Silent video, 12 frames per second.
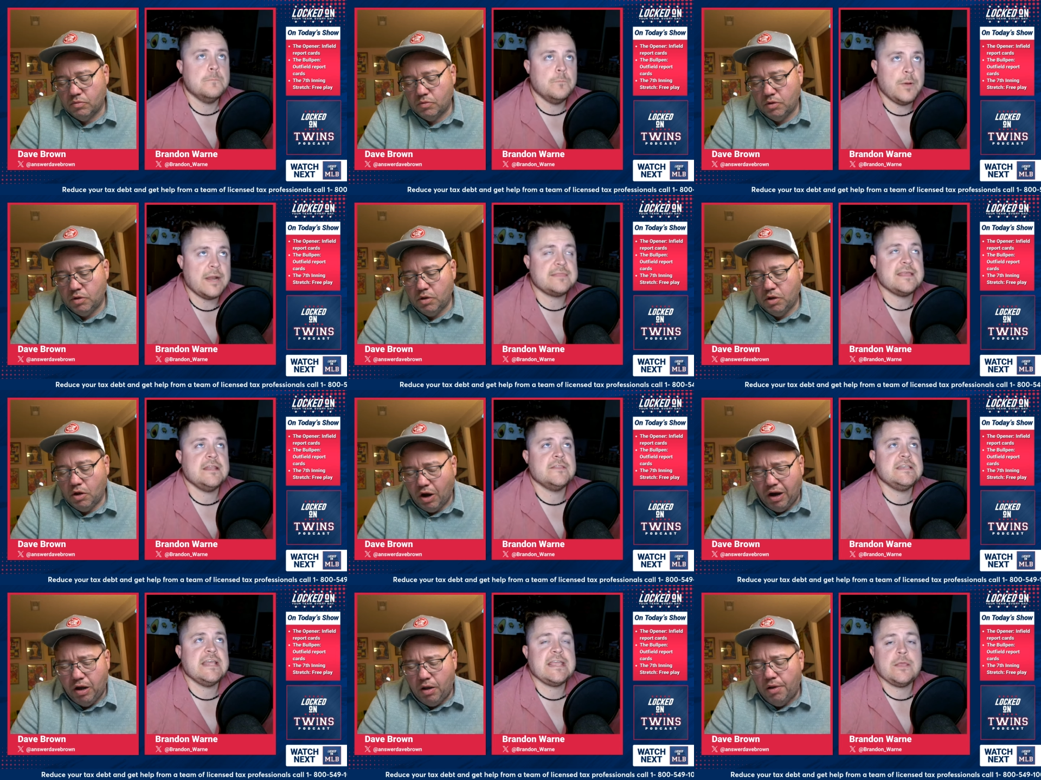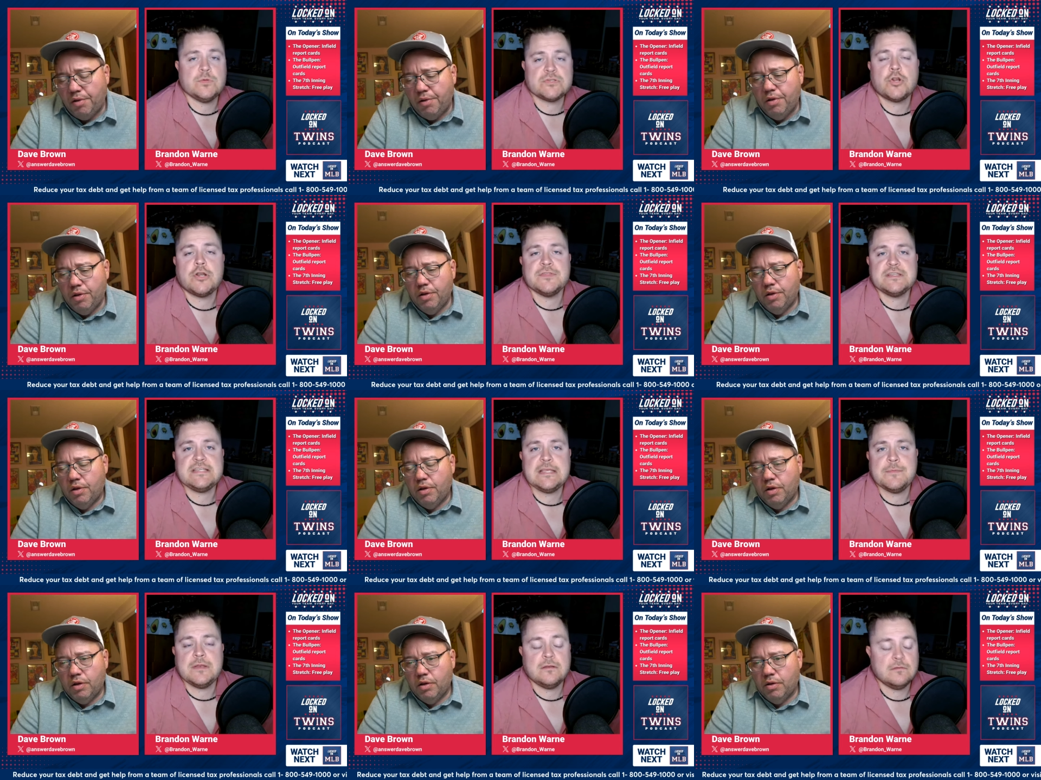Speaker 1: But at the end of the day, he was hurting the
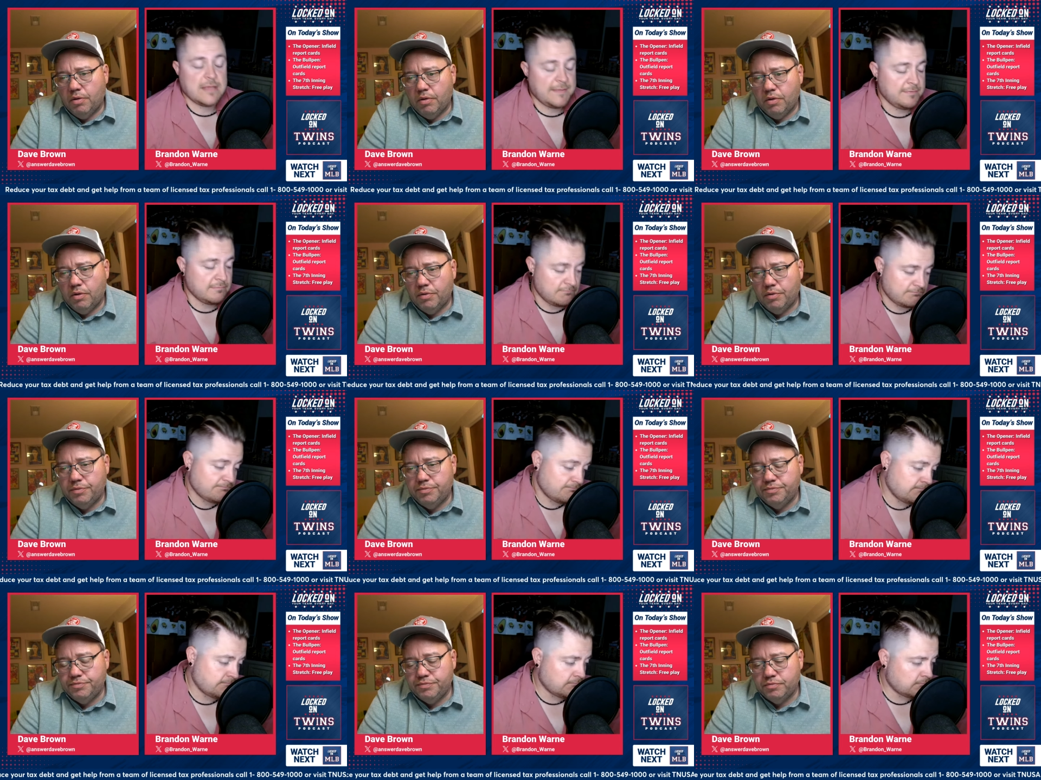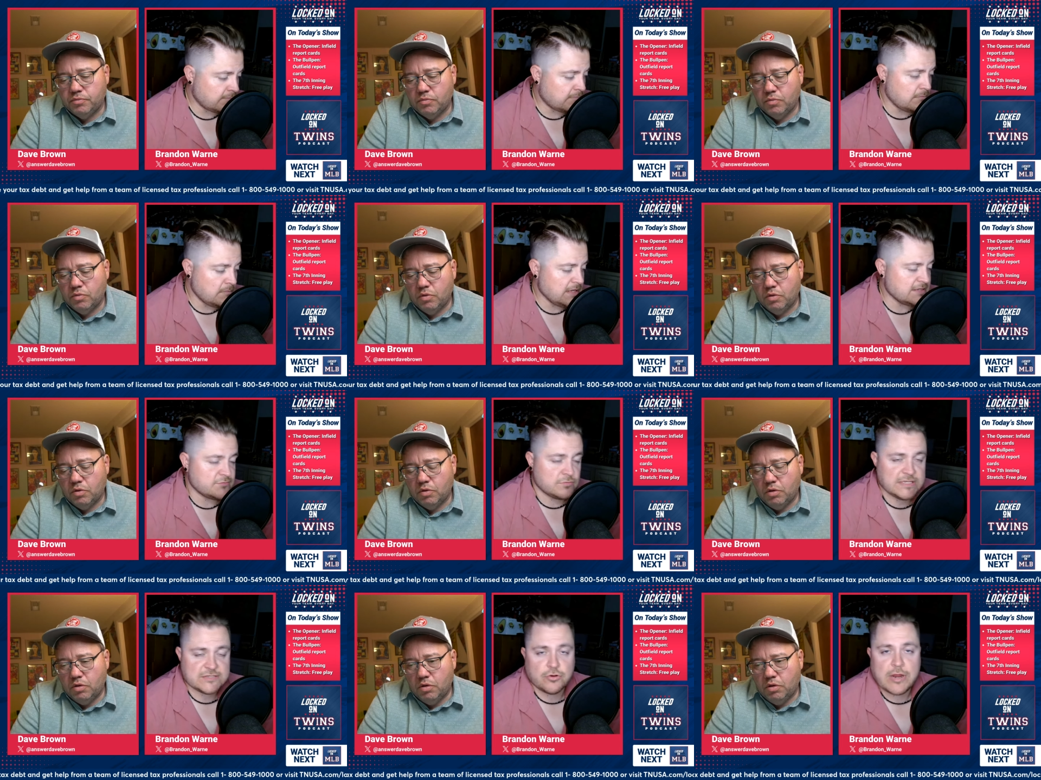team, and and
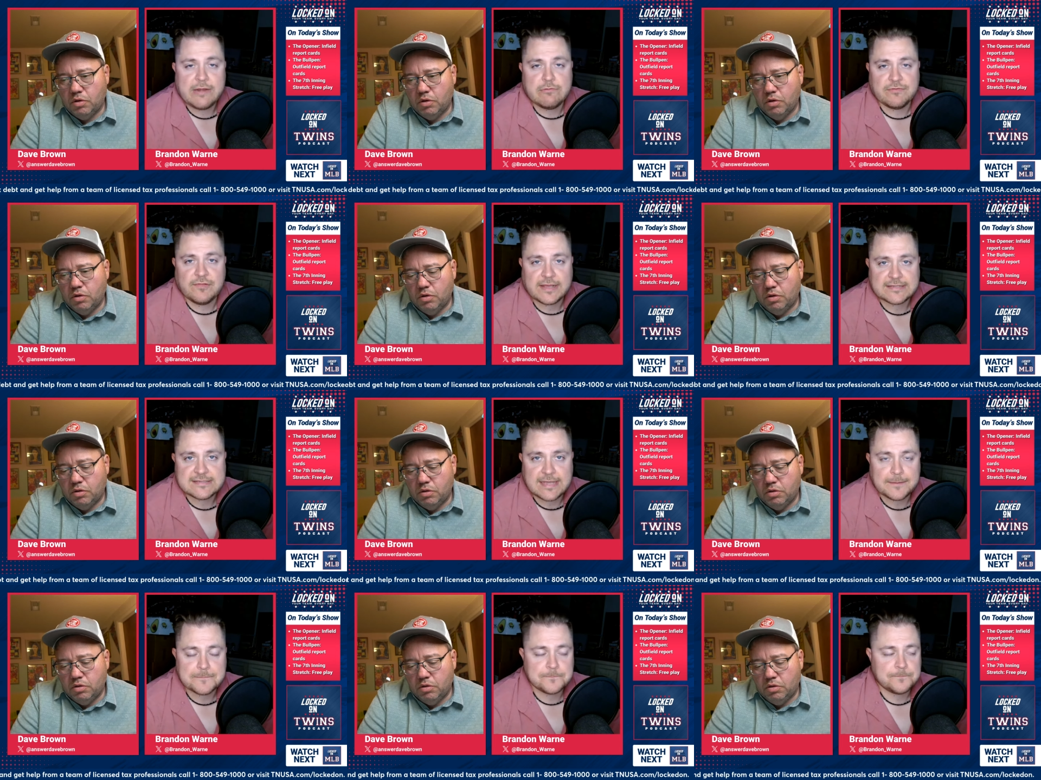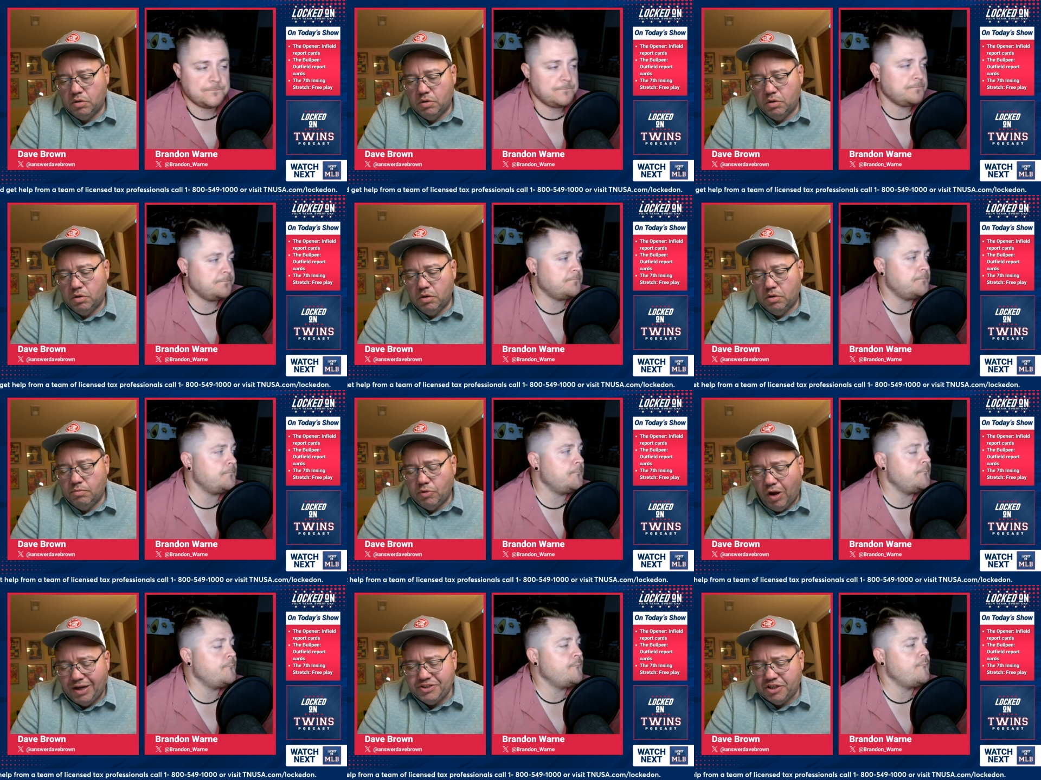his his grade reflects that.
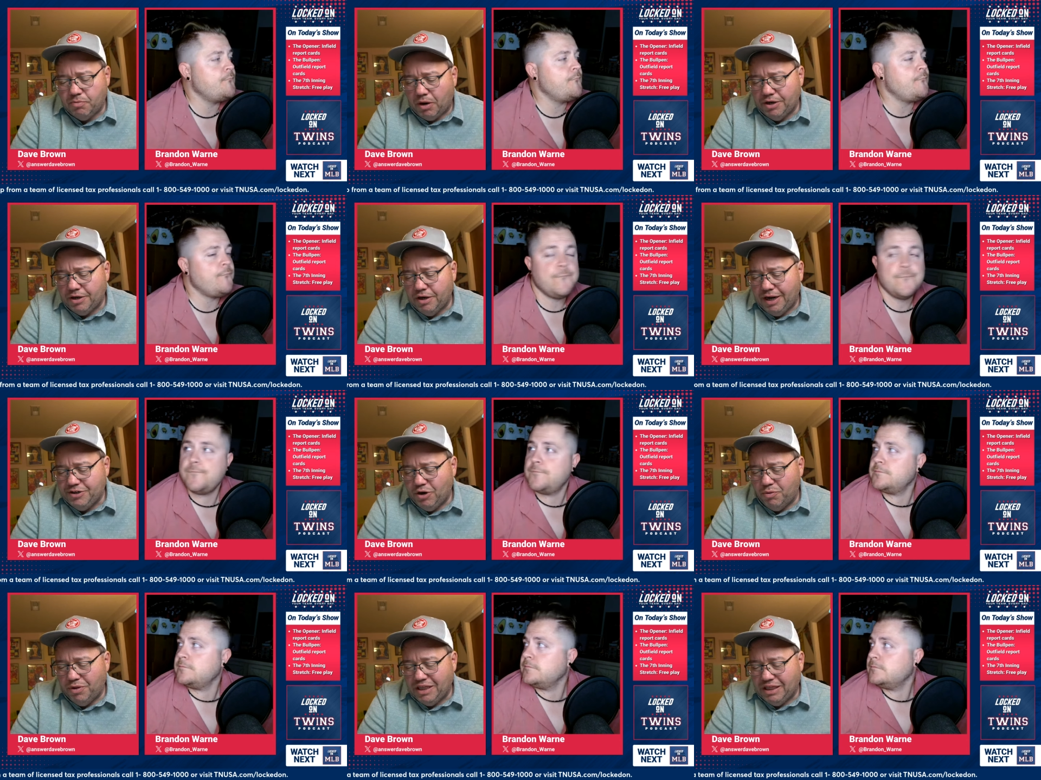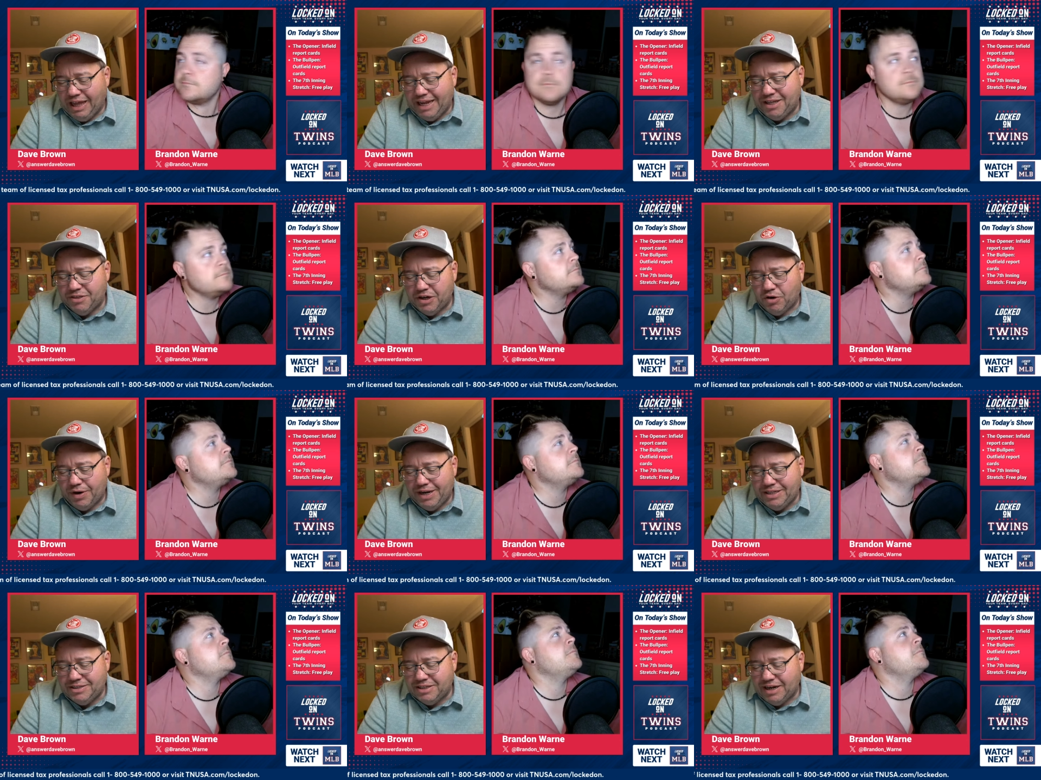
Speaker 2: Austin Martin, I don't really like the
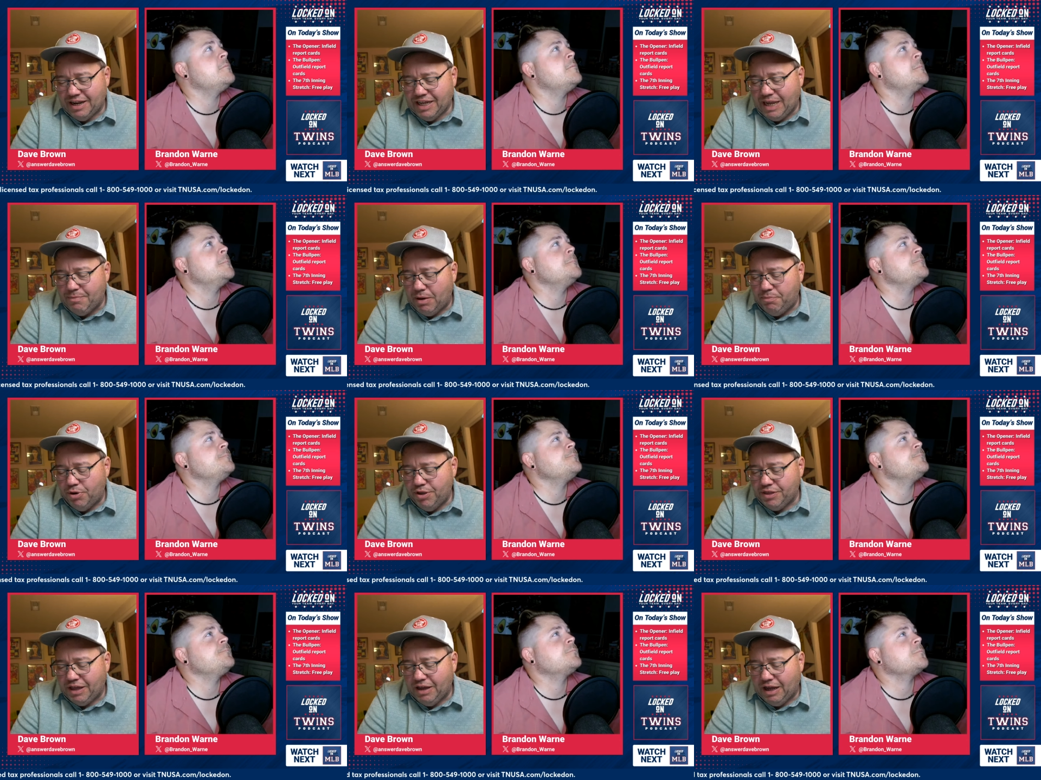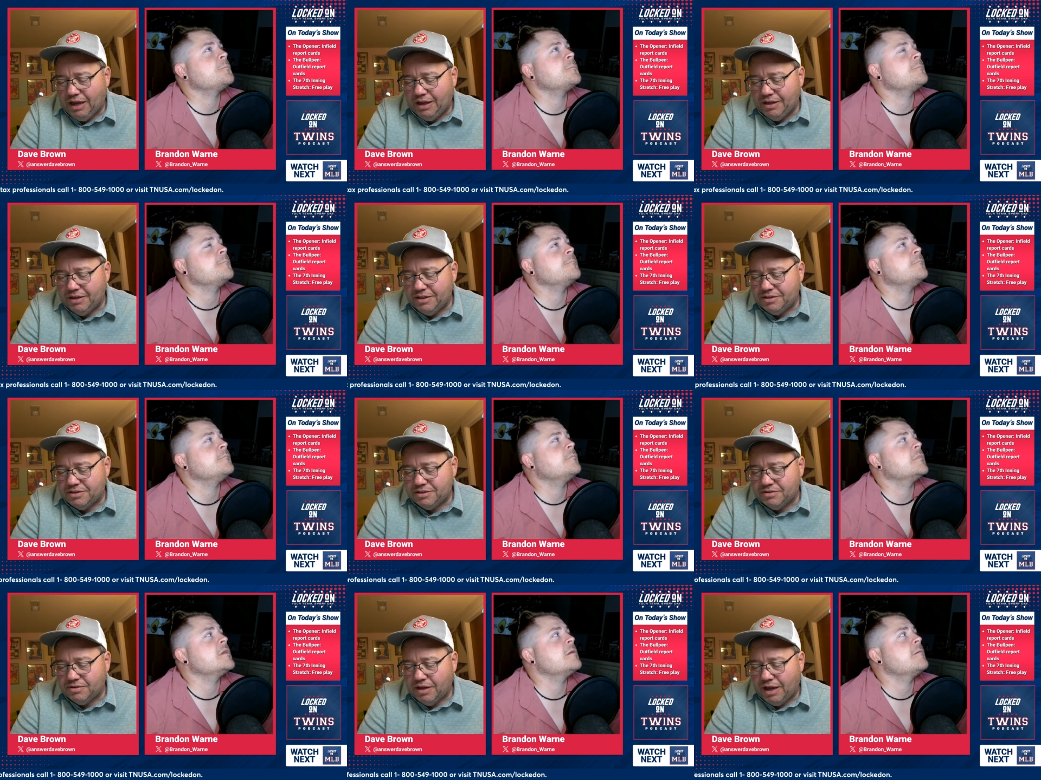grades that I came up with. I, I
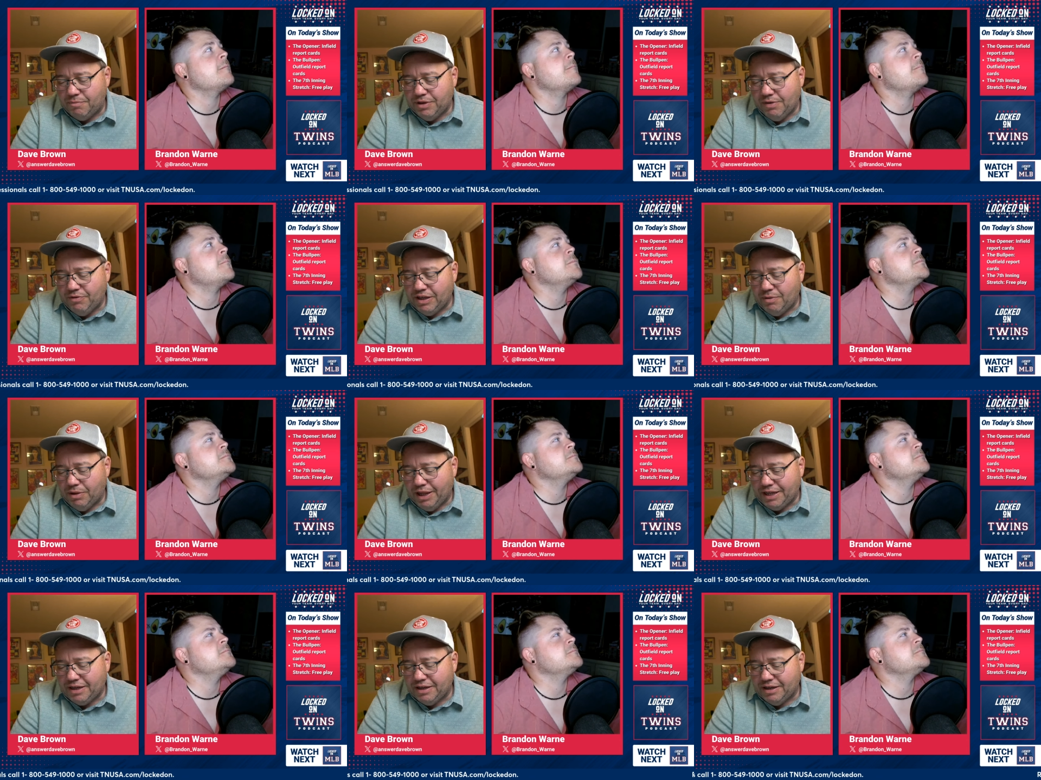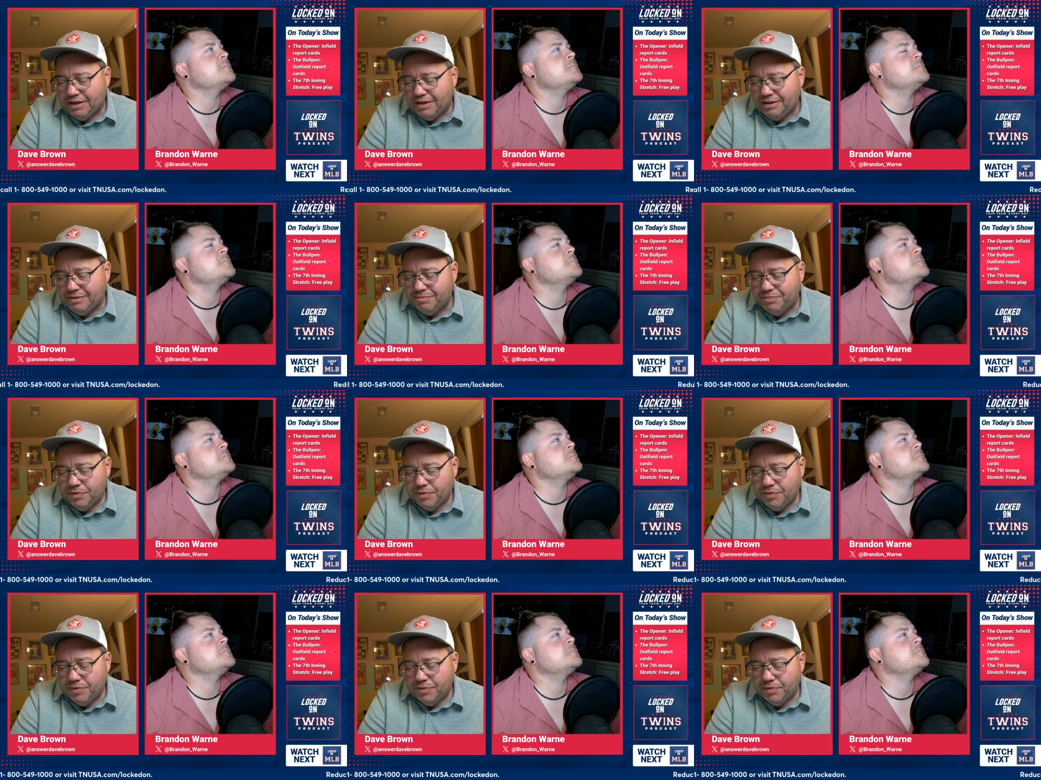he's I'm giving him like uh,